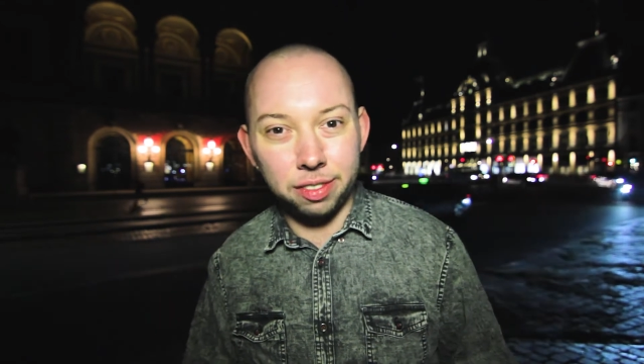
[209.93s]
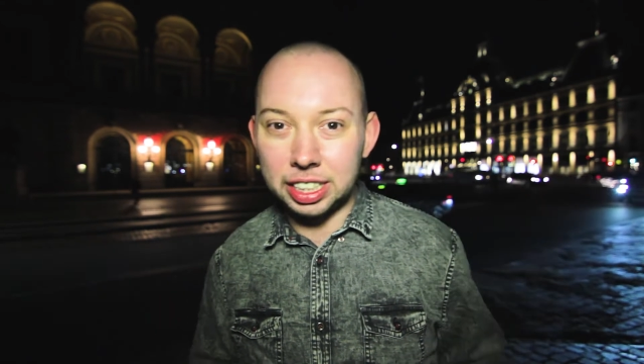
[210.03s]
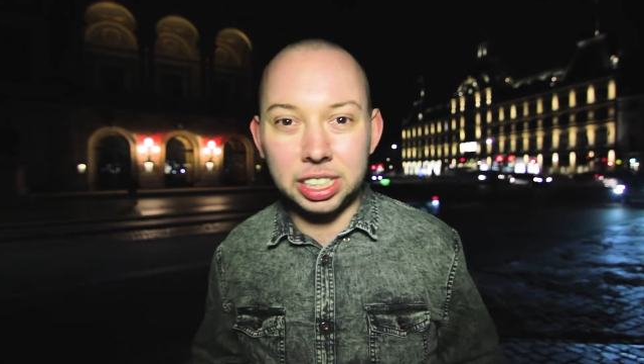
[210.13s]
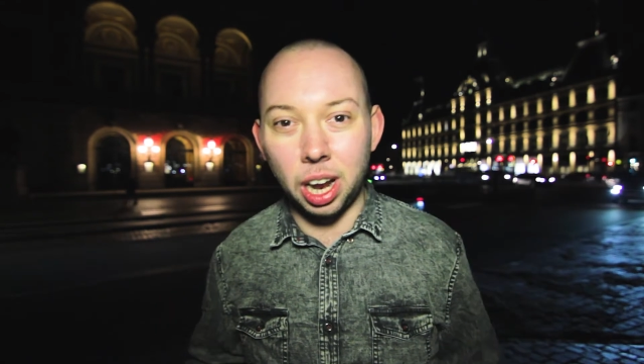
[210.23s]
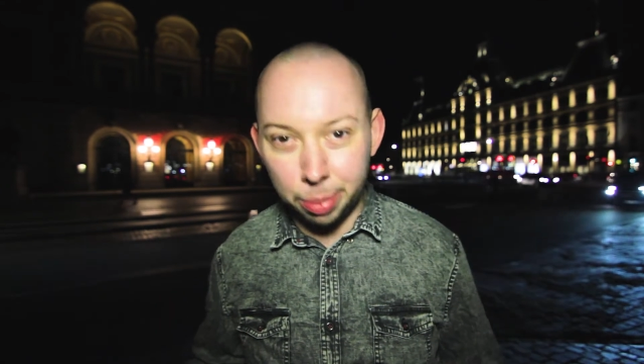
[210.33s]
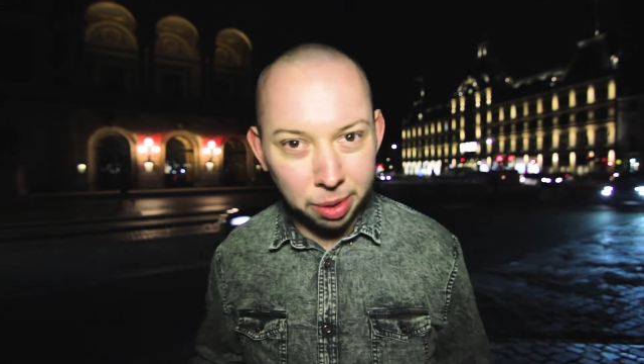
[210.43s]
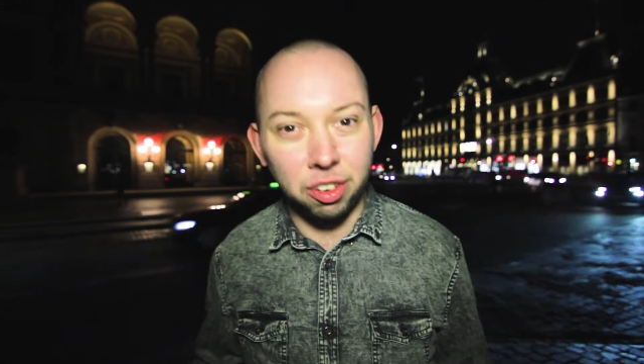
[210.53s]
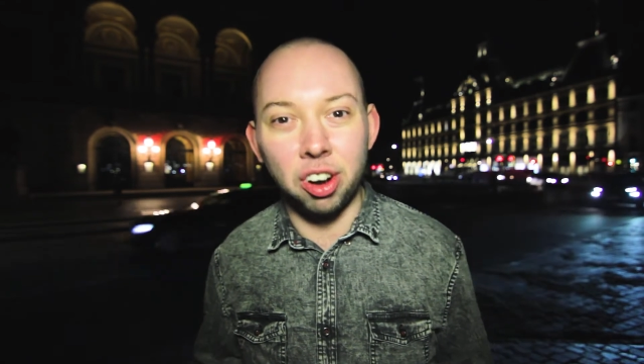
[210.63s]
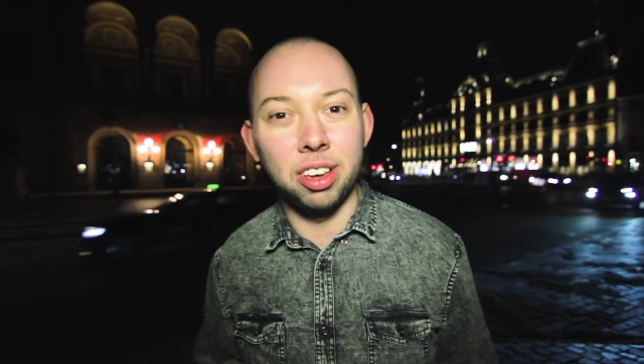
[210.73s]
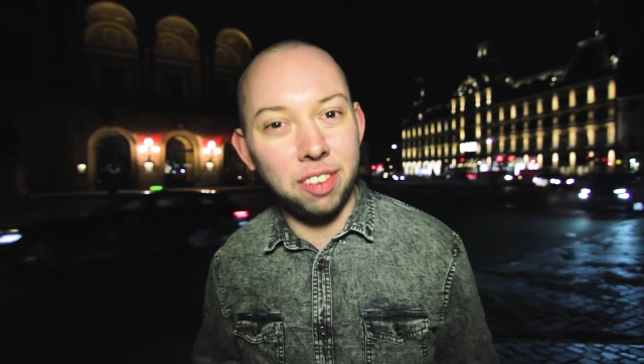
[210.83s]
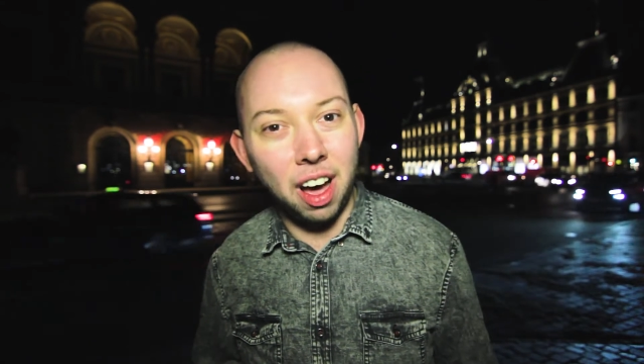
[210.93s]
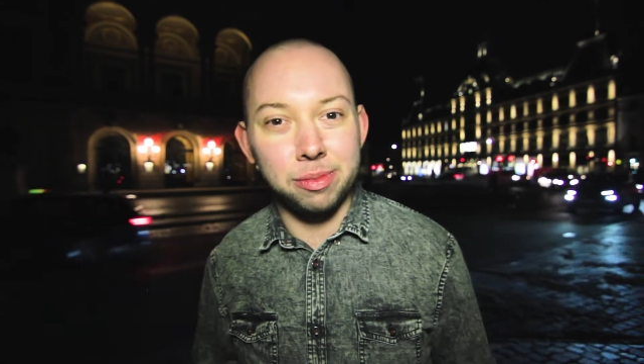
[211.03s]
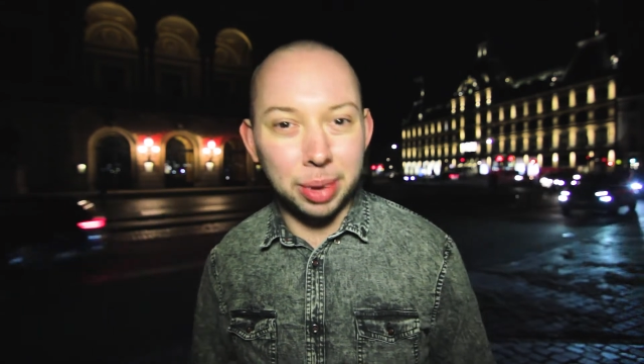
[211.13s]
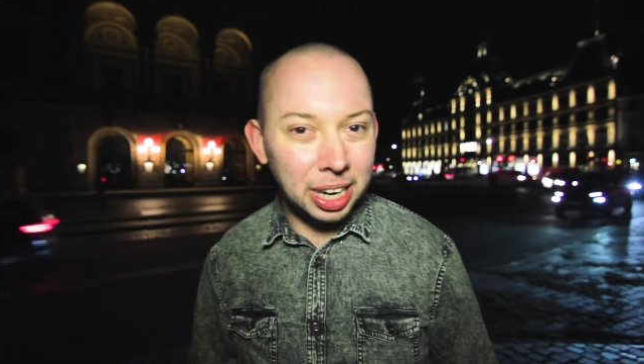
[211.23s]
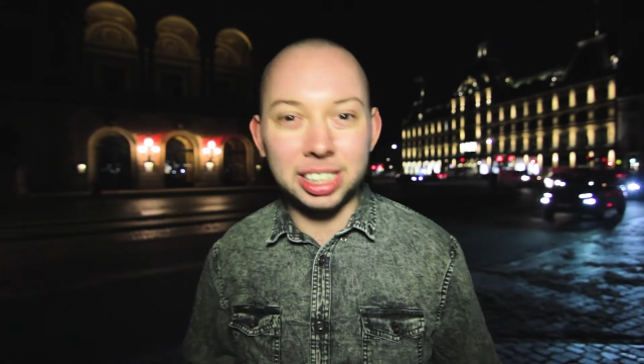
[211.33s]
it's got to be 45
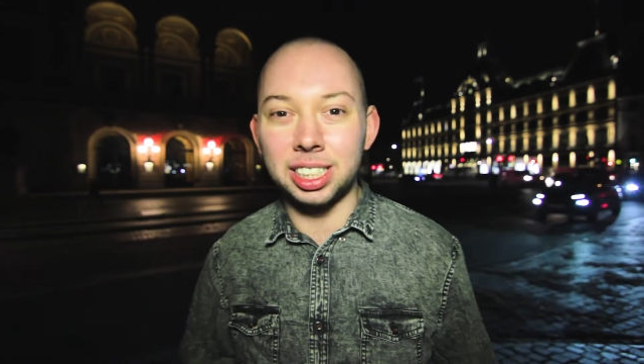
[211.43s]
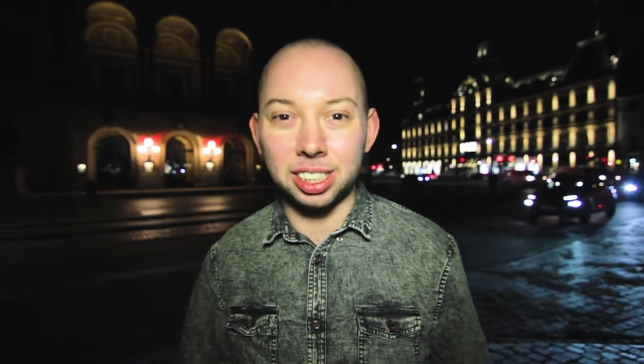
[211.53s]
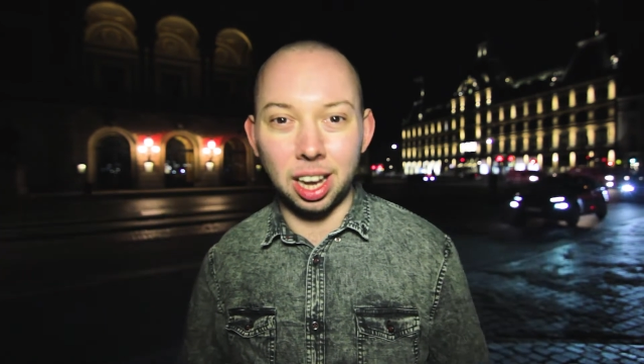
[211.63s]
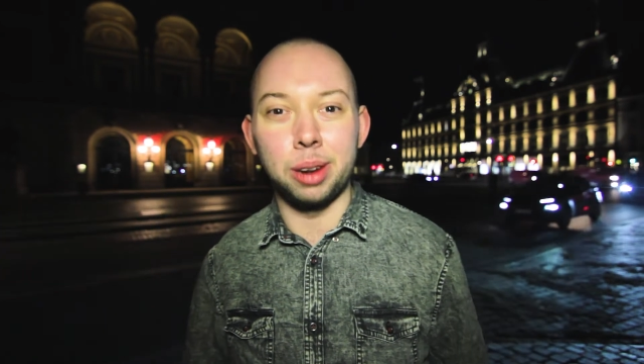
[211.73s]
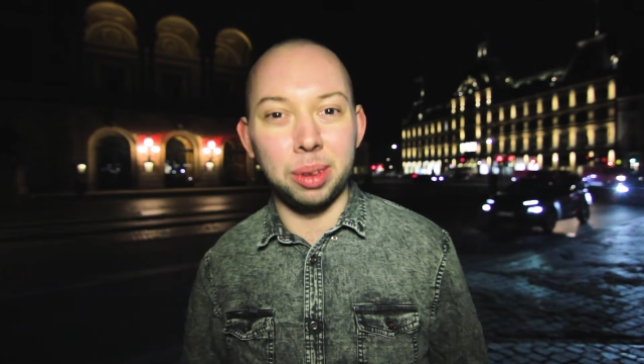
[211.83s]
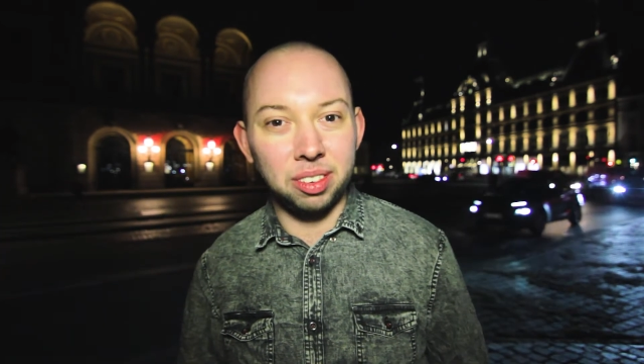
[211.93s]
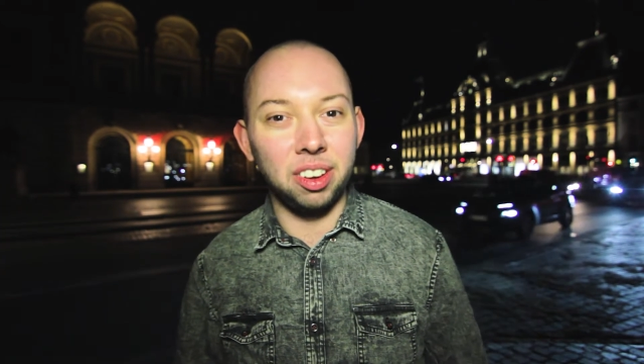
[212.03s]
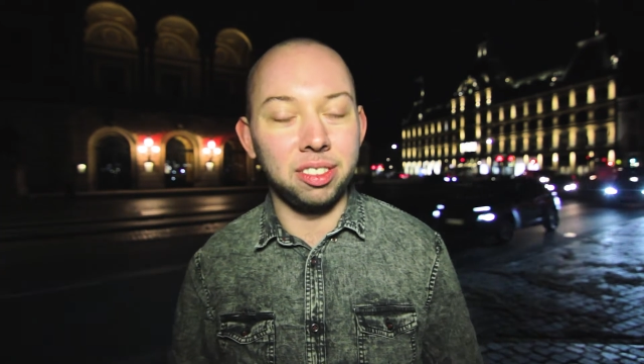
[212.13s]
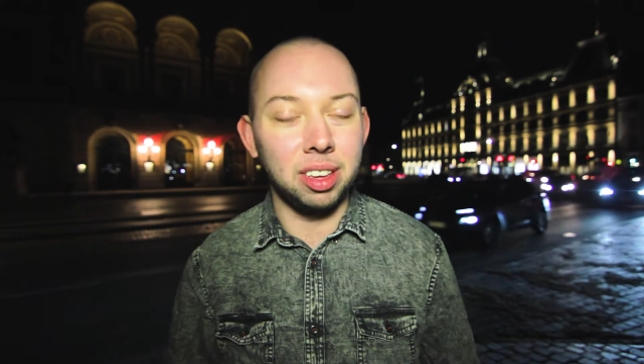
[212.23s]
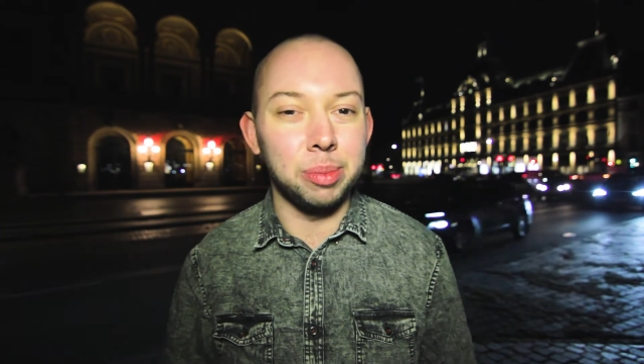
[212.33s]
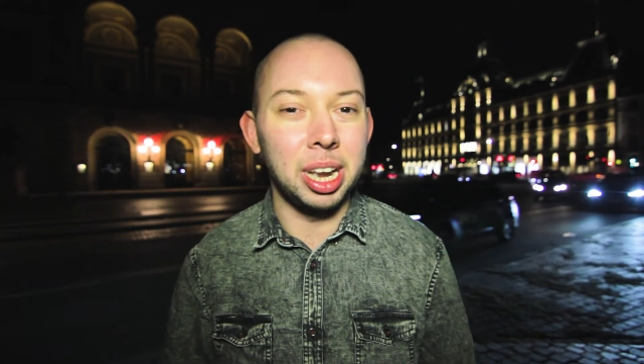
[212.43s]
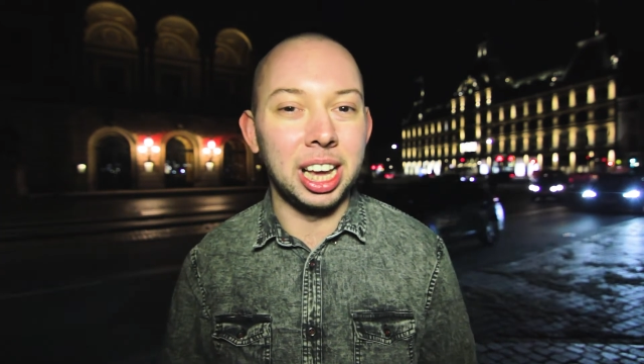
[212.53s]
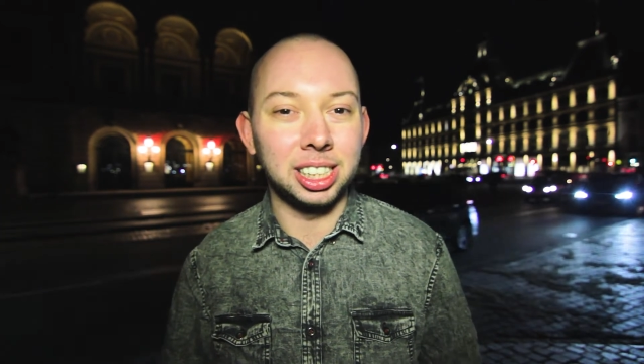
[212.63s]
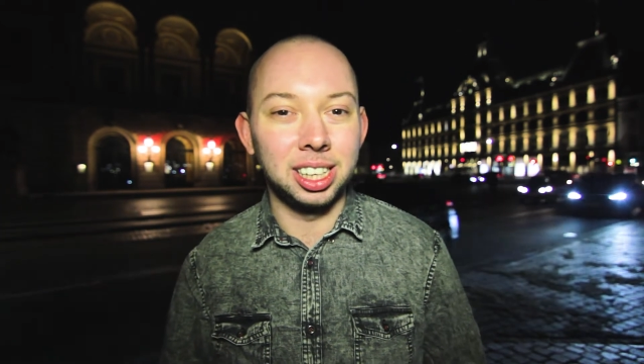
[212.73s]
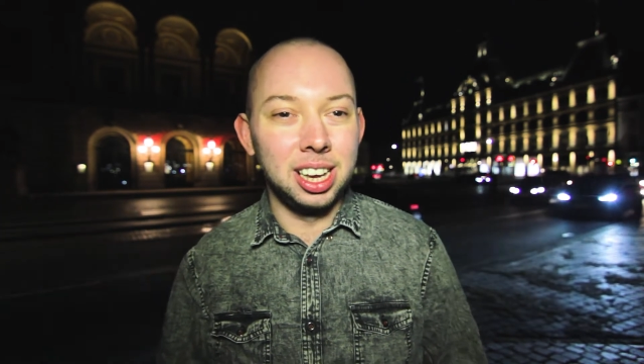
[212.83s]
minutes, it's got to be 50 minutes.